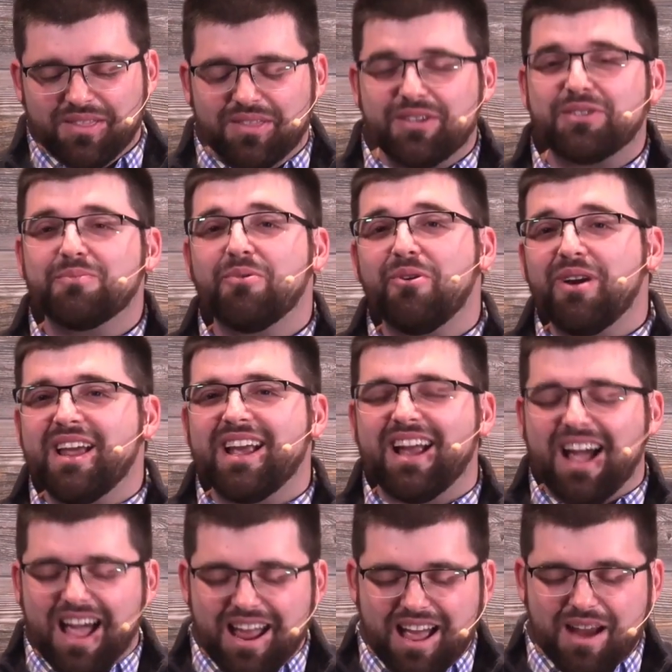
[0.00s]
This
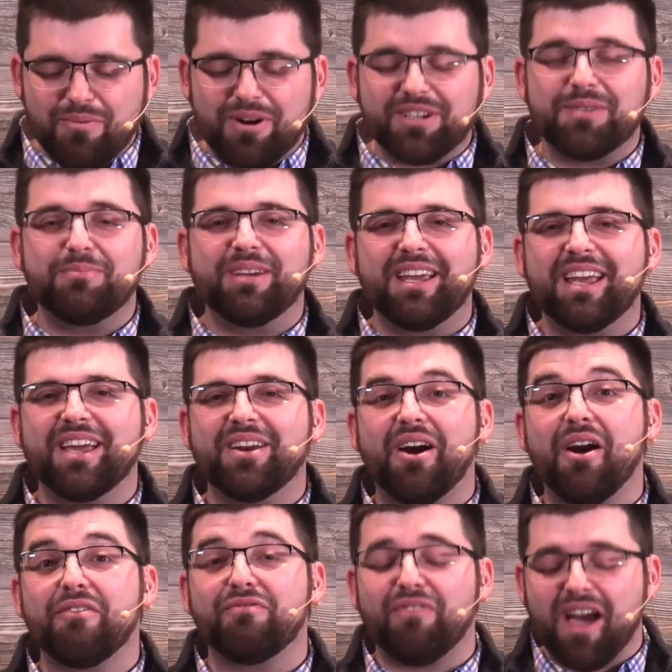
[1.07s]
morning, I want to begin
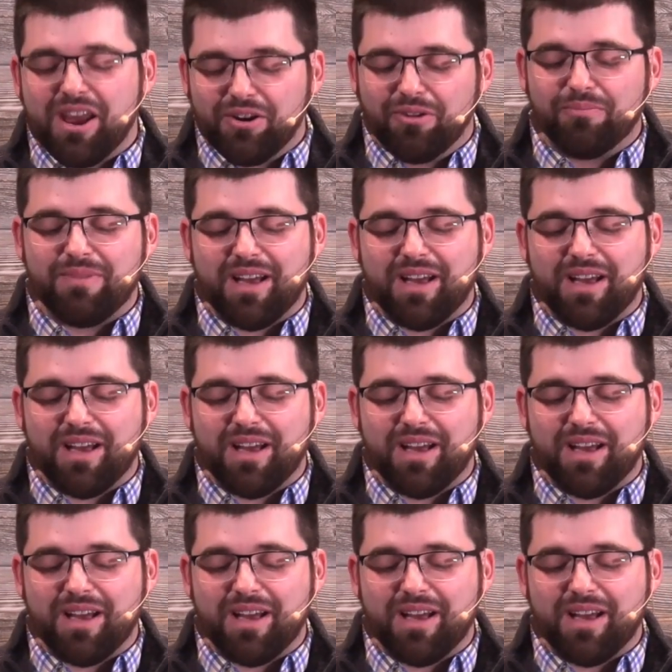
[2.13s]
our final